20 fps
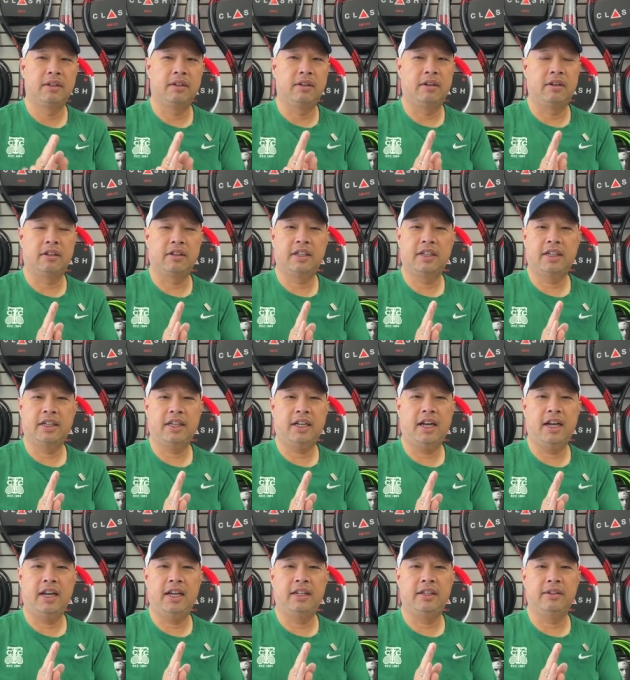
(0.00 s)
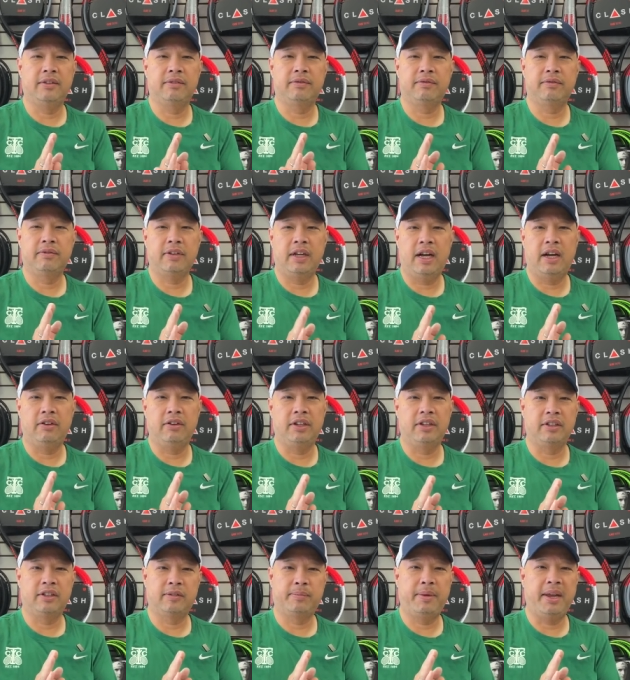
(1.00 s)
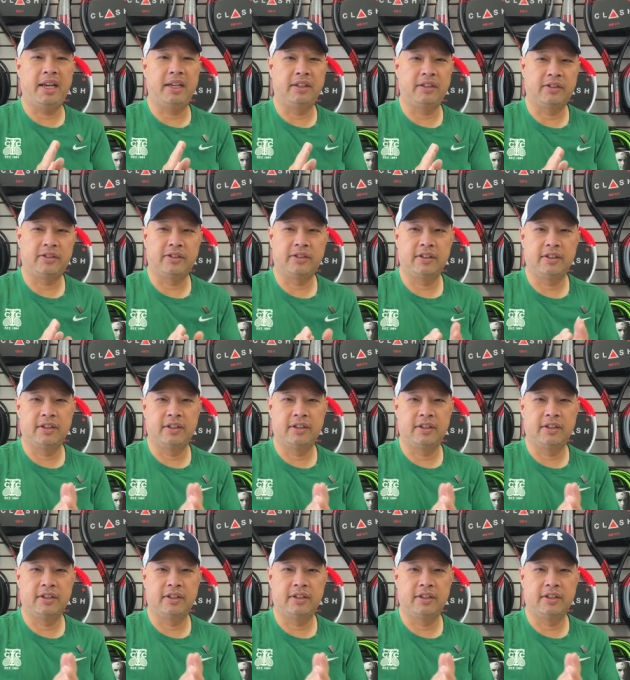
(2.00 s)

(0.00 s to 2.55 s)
are kind of out in space.